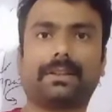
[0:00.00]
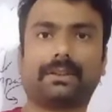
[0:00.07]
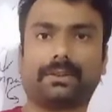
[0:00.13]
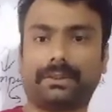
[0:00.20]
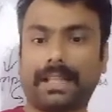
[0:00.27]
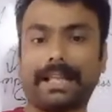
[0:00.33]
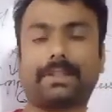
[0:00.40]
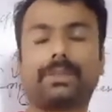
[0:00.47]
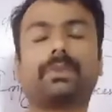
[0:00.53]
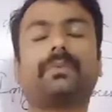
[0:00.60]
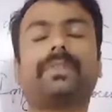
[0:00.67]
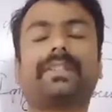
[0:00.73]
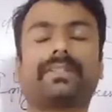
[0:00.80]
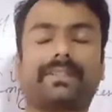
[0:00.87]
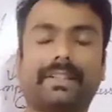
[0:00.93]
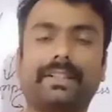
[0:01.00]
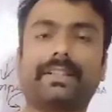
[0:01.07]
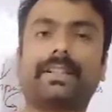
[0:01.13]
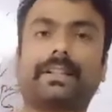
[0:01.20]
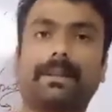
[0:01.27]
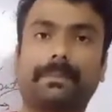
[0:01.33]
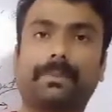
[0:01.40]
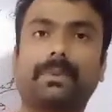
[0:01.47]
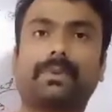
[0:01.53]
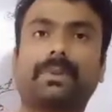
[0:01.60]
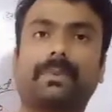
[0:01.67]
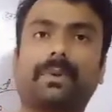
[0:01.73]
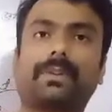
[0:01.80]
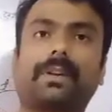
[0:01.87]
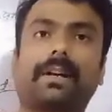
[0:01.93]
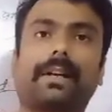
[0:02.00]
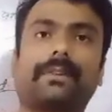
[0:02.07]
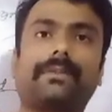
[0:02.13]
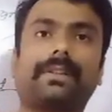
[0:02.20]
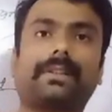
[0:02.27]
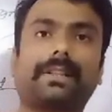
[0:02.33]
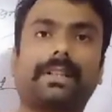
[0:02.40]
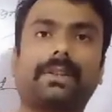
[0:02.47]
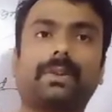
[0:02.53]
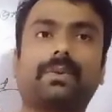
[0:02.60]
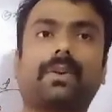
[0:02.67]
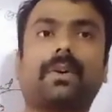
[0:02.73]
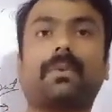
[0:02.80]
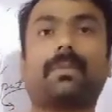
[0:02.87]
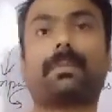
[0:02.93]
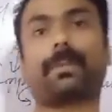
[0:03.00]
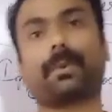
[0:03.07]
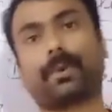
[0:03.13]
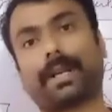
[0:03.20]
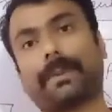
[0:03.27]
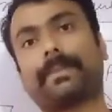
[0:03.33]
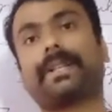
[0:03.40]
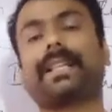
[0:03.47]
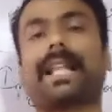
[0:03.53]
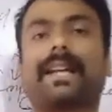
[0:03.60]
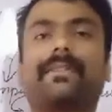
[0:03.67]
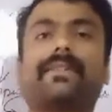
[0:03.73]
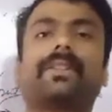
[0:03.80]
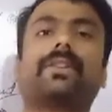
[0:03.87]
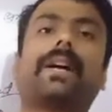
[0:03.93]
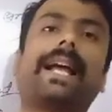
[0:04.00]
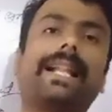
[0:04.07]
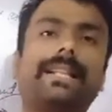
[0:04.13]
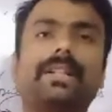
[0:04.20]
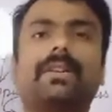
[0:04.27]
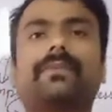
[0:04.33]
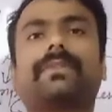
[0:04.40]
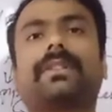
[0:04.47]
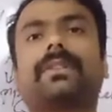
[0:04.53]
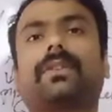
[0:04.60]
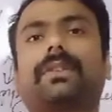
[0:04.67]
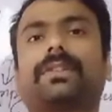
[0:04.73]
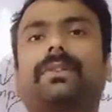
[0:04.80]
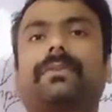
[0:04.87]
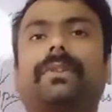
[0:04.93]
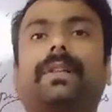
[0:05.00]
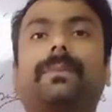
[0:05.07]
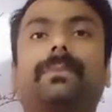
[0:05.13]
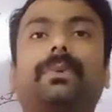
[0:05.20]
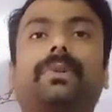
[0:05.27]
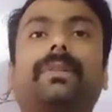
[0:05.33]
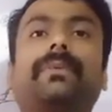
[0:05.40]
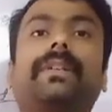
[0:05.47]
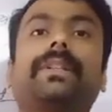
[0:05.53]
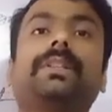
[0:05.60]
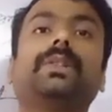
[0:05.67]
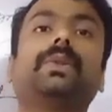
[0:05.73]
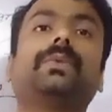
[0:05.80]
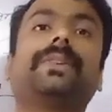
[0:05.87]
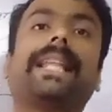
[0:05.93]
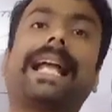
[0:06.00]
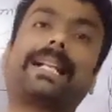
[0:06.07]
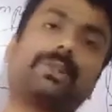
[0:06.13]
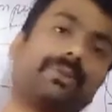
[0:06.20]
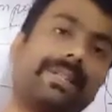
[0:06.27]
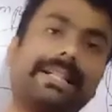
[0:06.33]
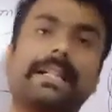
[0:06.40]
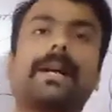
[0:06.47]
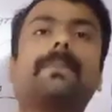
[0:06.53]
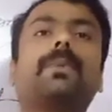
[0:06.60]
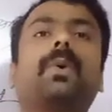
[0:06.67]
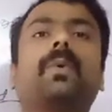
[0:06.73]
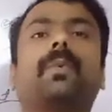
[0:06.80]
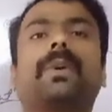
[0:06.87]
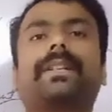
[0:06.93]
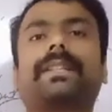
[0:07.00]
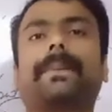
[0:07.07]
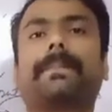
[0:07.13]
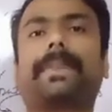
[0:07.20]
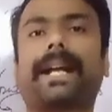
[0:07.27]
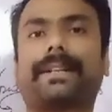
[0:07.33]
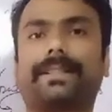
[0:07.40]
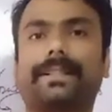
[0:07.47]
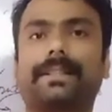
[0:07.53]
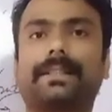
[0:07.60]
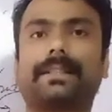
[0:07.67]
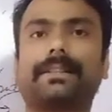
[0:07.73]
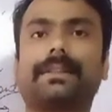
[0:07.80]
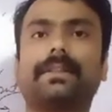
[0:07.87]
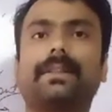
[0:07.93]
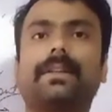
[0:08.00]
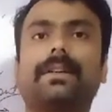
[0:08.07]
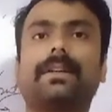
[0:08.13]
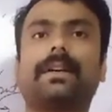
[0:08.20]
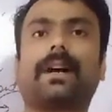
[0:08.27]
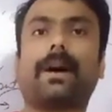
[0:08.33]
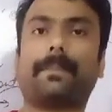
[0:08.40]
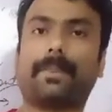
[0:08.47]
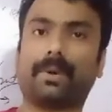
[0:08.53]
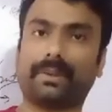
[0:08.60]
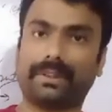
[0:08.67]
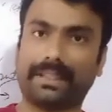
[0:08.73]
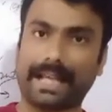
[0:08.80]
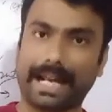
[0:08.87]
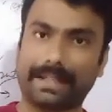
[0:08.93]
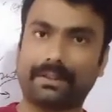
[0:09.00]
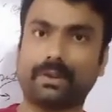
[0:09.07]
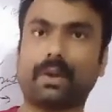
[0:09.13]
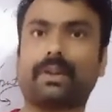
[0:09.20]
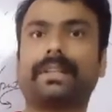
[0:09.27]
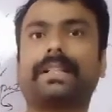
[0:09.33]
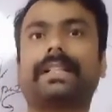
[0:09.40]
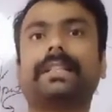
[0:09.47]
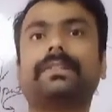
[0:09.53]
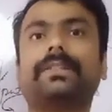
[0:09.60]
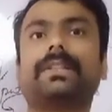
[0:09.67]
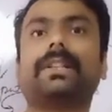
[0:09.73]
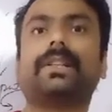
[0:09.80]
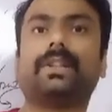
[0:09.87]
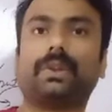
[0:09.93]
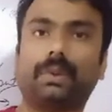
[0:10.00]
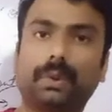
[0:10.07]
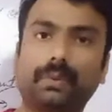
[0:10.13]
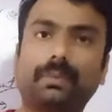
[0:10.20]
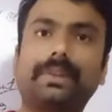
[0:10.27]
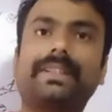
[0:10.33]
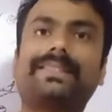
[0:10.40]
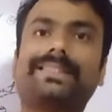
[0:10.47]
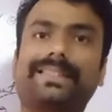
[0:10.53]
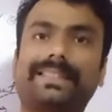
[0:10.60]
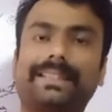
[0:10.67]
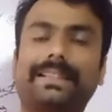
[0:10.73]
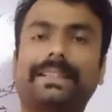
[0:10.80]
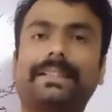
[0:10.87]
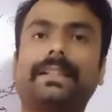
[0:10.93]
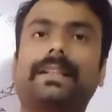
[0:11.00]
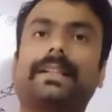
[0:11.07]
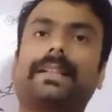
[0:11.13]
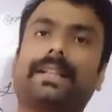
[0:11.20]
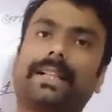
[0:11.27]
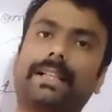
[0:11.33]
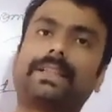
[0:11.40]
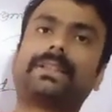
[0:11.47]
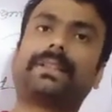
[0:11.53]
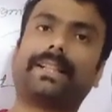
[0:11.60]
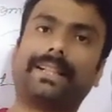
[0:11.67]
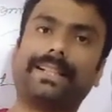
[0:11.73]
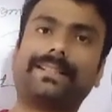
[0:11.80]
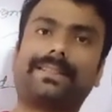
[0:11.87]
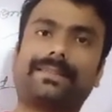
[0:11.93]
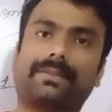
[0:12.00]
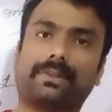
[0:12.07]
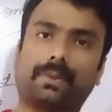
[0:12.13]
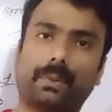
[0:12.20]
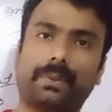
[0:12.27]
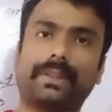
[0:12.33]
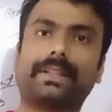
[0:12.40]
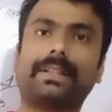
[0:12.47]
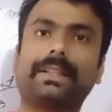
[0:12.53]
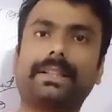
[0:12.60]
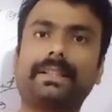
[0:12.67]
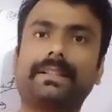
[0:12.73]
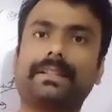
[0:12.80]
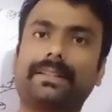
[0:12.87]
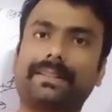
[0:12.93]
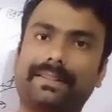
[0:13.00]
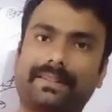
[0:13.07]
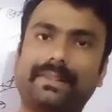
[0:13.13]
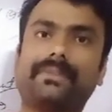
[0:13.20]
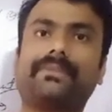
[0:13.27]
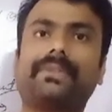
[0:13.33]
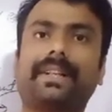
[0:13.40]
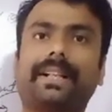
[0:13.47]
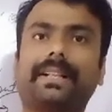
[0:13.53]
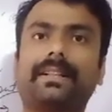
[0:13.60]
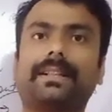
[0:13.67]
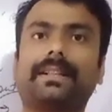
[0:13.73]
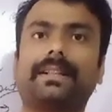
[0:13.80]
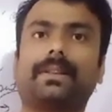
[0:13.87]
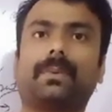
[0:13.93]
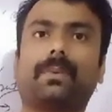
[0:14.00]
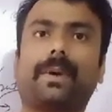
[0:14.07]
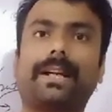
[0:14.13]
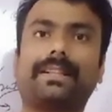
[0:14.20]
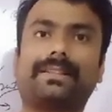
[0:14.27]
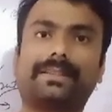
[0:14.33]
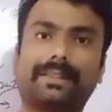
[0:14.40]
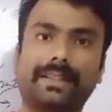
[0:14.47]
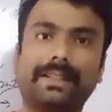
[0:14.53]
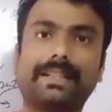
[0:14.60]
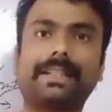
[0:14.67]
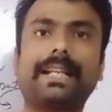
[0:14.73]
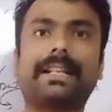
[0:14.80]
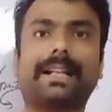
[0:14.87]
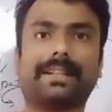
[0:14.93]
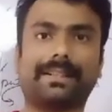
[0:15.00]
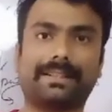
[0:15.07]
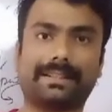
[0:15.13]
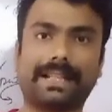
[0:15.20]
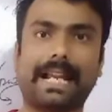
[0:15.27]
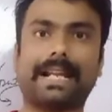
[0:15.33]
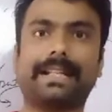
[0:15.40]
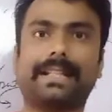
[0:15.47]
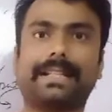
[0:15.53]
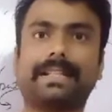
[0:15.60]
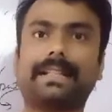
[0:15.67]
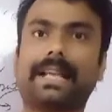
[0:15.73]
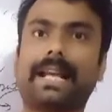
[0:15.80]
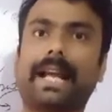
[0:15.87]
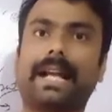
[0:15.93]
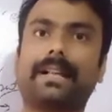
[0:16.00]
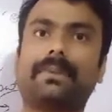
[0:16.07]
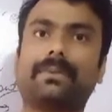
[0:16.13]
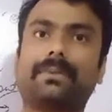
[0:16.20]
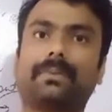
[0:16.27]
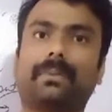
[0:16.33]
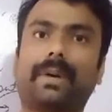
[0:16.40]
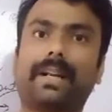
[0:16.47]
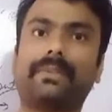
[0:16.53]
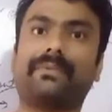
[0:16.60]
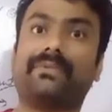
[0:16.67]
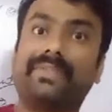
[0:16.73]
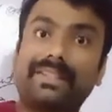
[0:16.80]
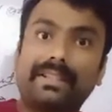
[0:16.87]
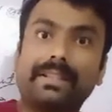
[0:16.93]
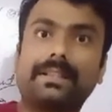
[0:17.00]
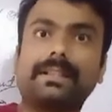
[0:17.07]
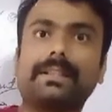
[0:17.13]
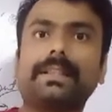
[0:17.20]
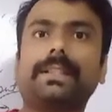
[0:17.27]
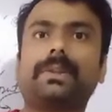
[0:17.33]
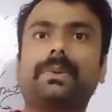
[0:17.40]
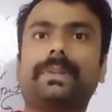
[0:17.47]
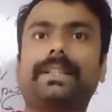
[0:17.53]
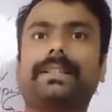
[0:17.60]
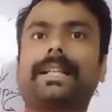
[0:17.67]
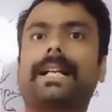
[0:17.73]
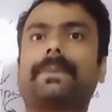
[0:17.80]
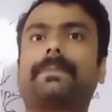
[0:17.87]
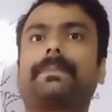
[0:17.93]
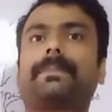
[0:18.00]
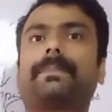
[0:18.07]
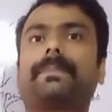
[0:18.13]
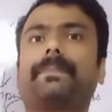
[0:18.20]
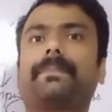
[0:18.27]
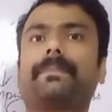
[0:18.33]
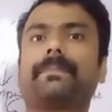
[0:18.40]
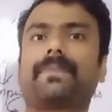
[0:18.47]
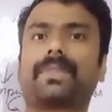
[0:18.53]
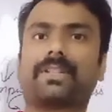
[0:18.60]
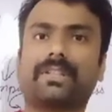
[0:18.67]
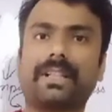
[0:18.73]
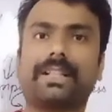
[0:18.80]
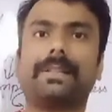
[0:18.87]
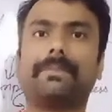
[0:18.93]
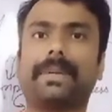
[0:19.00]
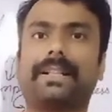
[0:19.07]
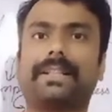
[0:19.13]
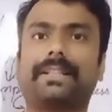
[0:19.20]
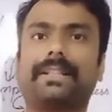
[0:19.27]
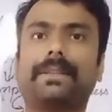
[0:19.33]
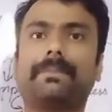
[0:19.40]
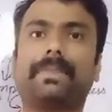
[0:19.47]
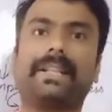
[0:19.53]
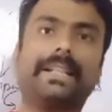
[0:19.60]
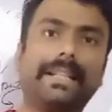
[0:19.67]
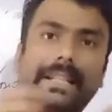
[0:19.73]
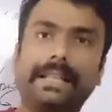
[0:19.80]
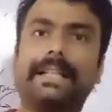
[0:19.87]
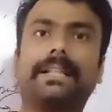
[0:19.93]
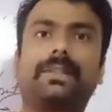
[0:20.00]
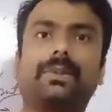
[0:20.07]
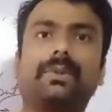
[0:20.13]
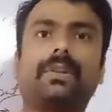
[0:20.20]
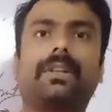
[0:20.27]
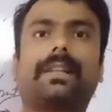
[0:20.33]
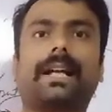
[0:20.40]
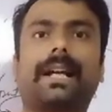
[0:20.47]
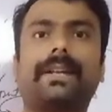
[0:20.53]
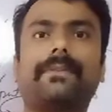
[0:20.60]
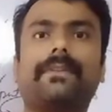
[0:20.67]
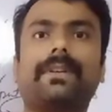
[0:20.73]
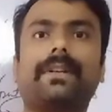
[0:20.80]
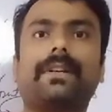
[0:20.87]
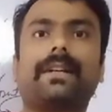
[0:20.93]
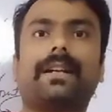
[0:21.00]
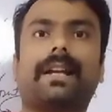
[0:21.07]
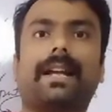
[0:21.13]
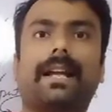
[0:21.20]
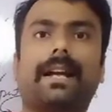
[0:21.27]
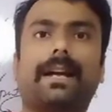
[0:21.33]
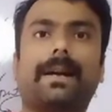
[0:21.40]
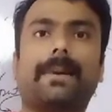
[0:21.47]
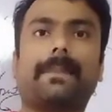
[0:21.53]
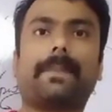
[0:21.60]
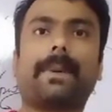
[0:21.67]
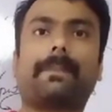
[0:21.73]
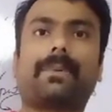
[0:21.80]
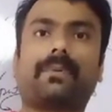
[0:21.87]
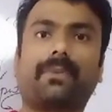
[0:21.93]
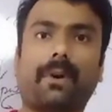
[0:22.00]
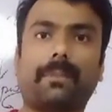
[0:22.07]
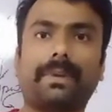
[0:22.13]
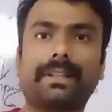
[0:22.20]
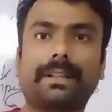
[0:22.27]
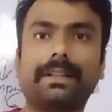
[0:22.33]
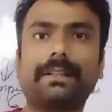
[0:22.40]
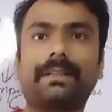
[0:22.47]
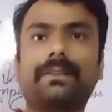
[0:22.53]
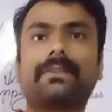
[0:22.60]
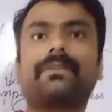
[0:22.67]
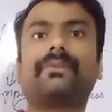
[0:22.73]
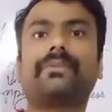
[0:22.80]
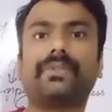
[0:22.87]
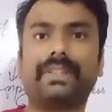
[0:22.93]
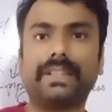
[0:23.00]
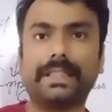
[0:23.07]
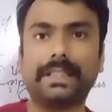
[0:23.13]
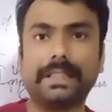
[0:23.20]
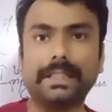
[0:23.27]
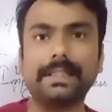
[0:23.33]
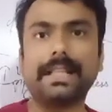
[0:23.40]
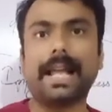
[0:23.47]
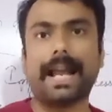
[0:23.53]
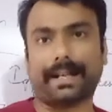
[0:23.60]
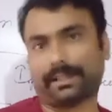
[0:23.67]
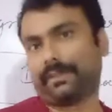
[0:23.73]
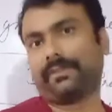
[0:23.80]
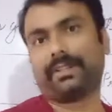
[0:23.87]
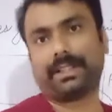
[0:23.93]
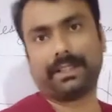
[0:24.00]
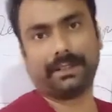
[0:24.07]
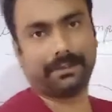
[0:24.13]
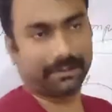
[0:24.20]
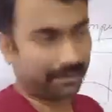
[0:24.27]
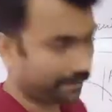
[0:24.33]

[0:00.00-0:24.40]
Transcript: Like you will study the computer, what I will tell you, or programming language or any of the knowledge of the computer, when you will actually come over the practical upon that knowledge, you will see it's totally different while studying and understanding, and while physically doing that study material, bringing into your life by performing the physical activities.